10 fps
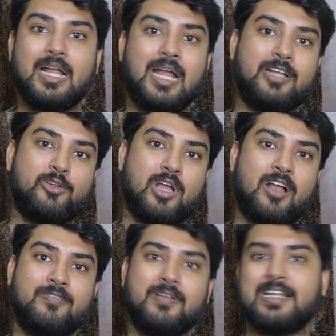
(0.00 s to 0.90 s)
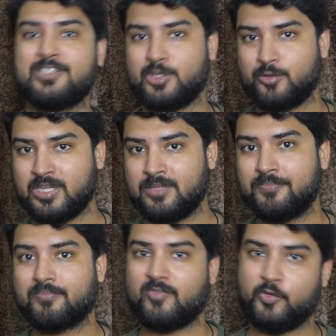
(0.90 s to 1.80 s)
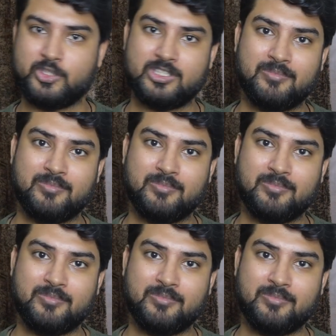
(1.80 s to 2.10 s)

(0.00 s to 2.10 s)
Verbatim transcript: and you have SQL which is